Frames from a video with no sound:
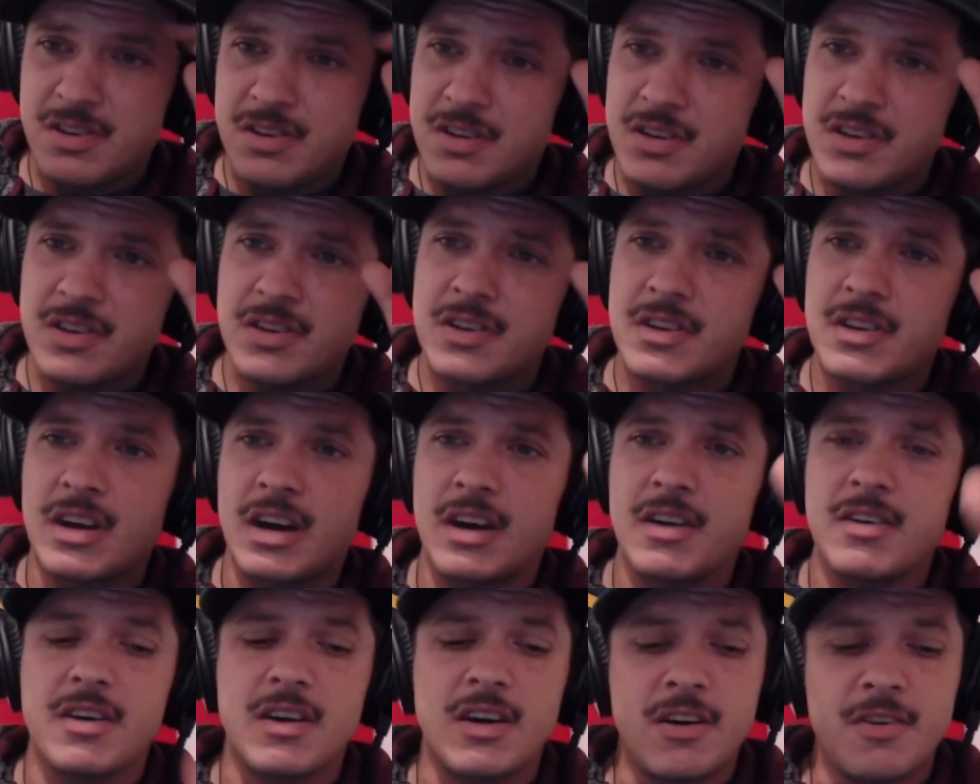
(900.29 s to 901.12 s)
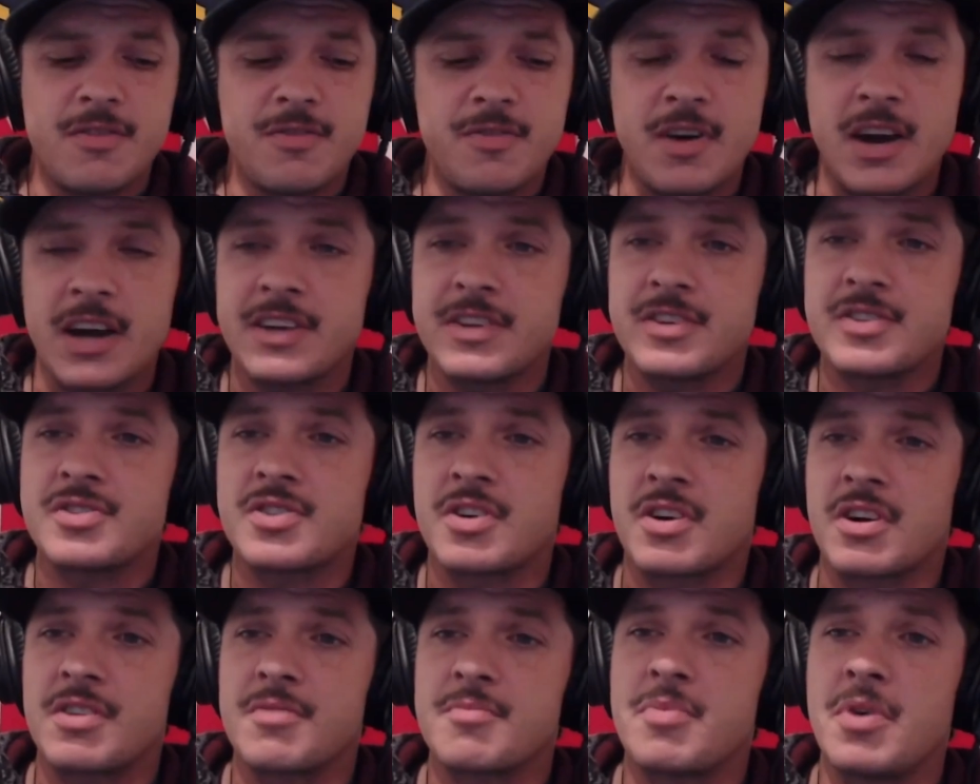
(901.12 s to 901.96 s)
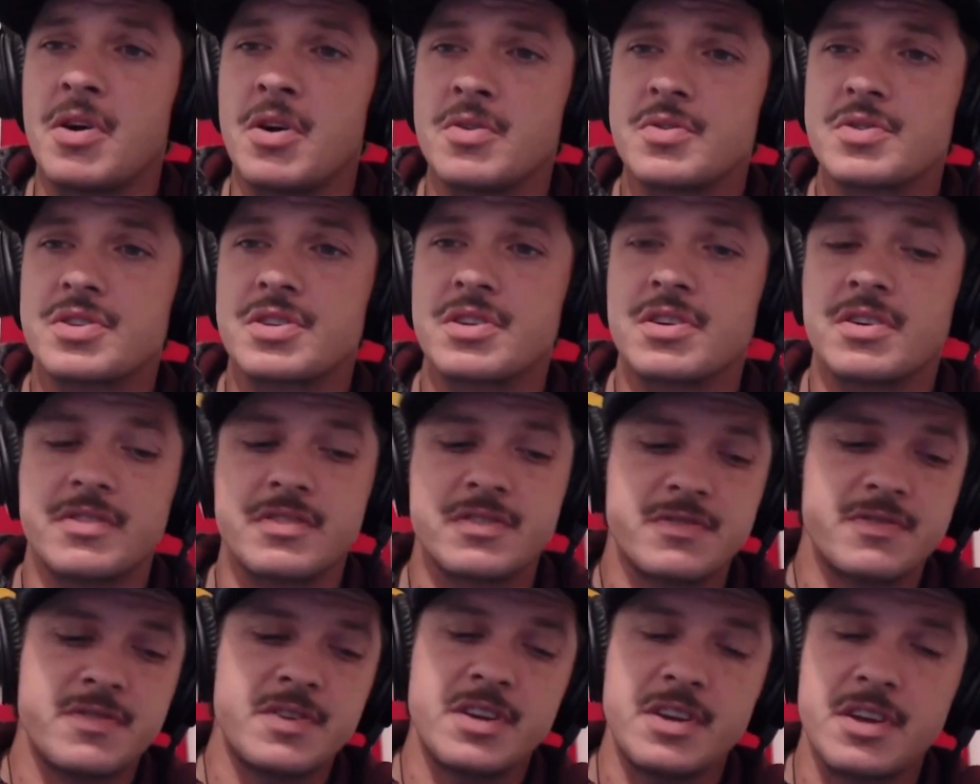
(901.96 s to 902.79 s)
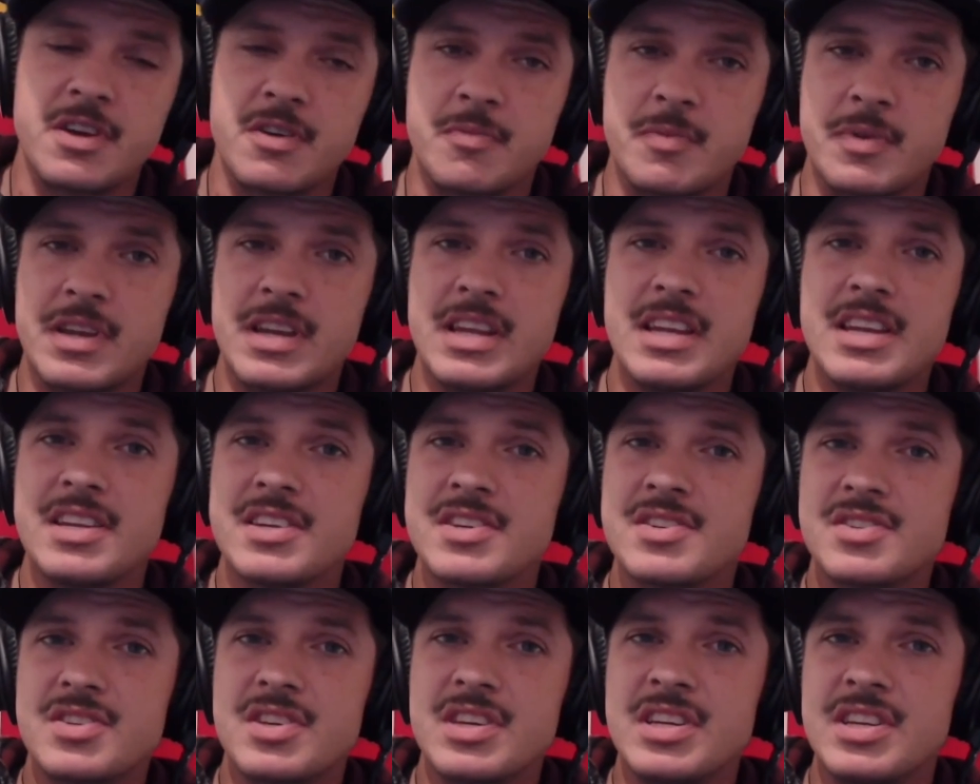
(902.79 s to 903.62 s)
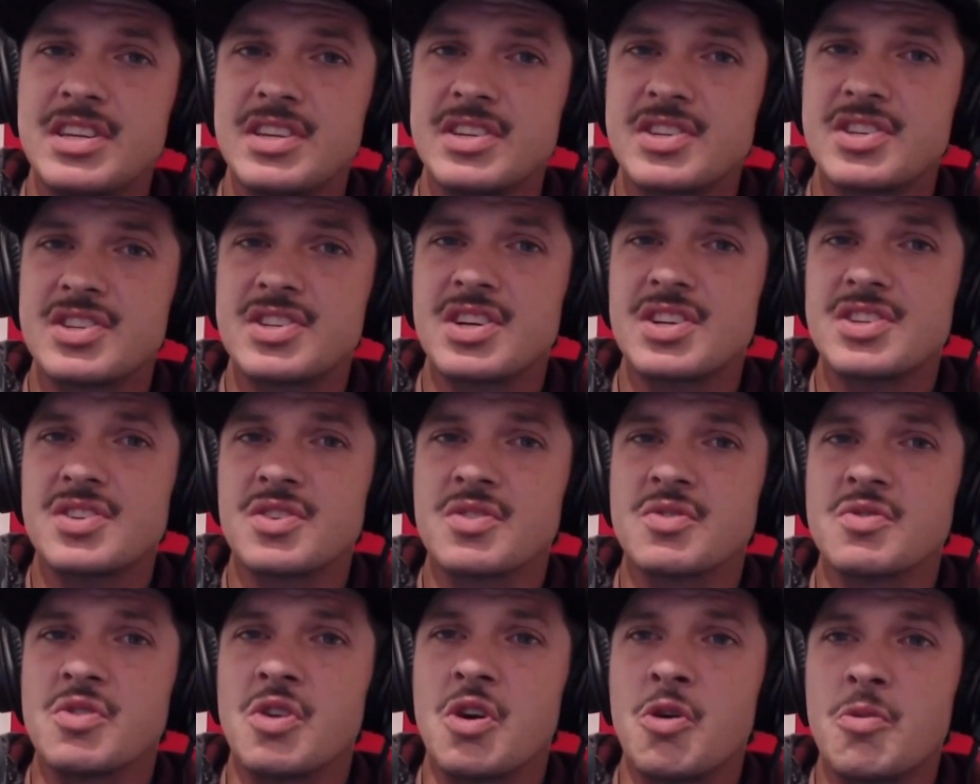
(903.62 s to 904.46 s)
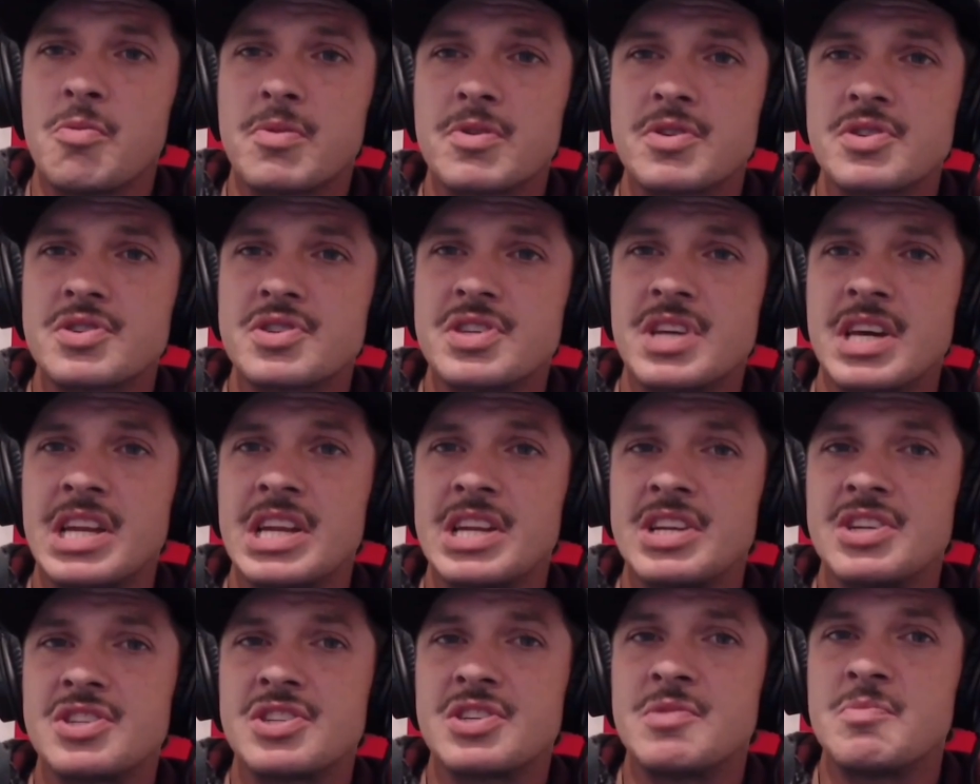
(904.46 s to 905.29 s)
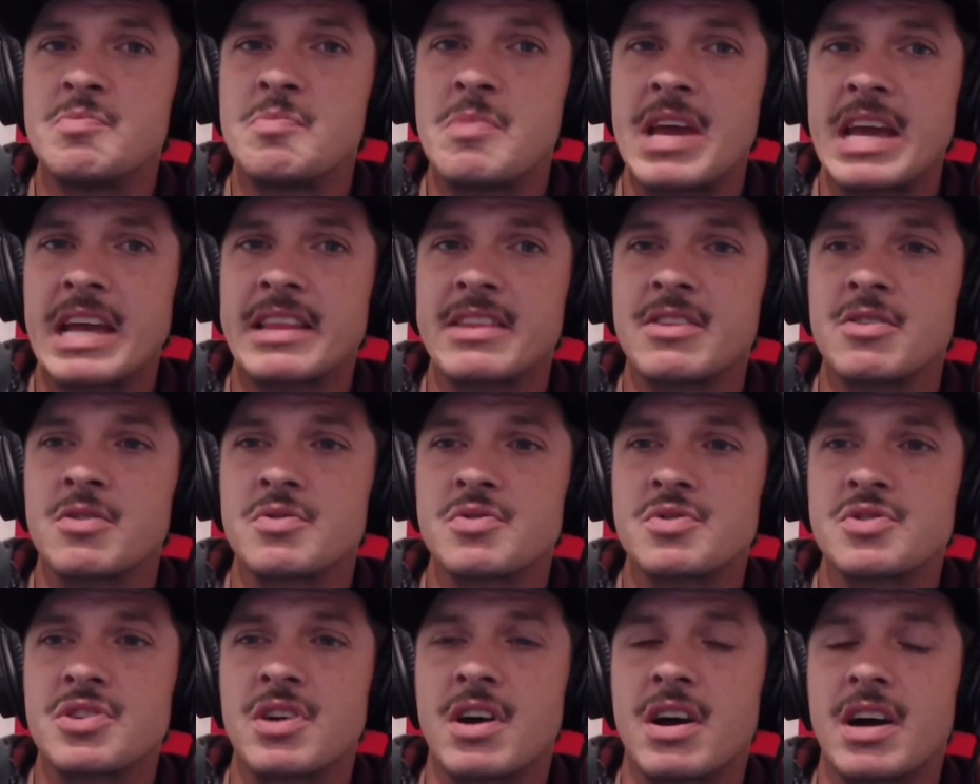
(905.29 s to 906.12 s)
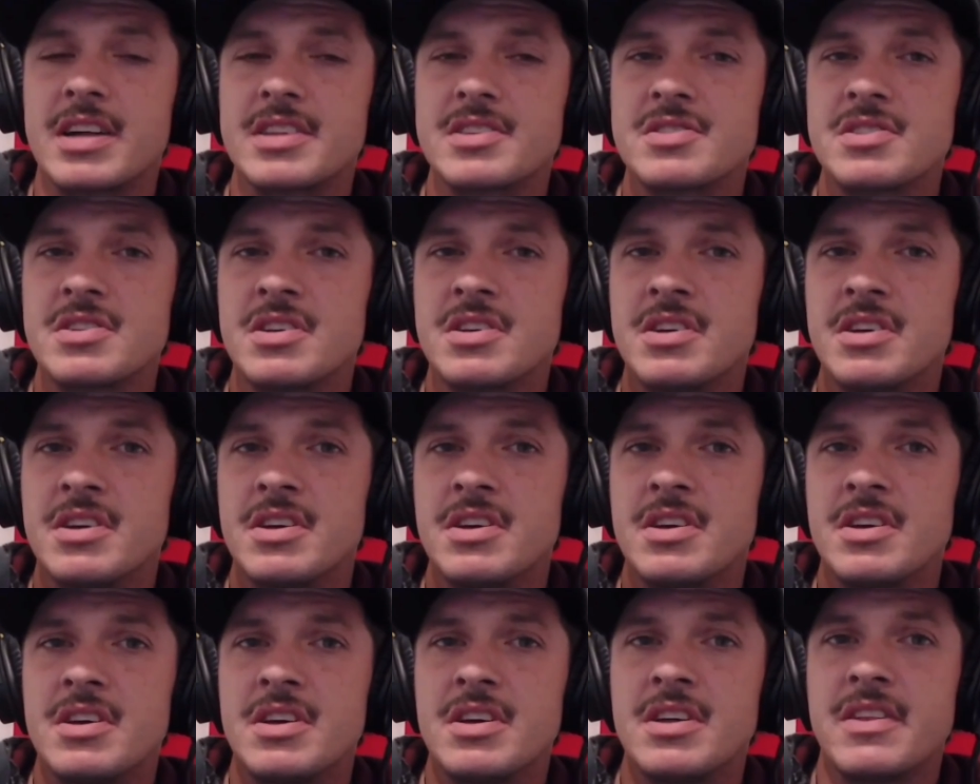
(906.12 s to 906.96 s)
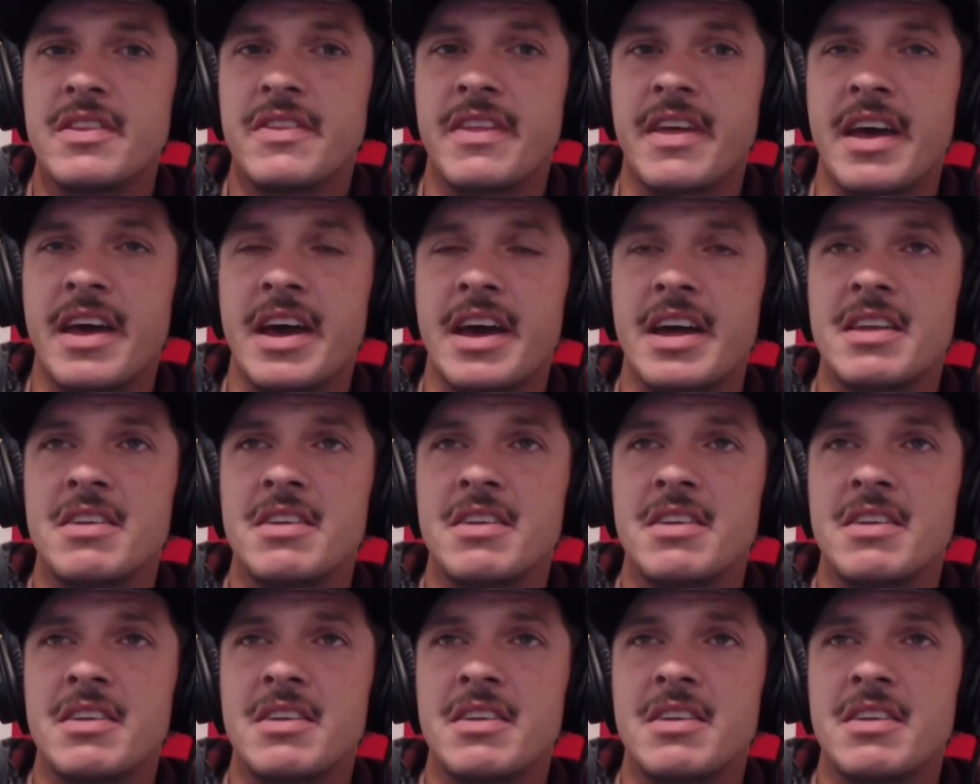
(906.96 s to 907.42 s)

I'll find a chart posted on this video, but it is such a low percentage to make those shots that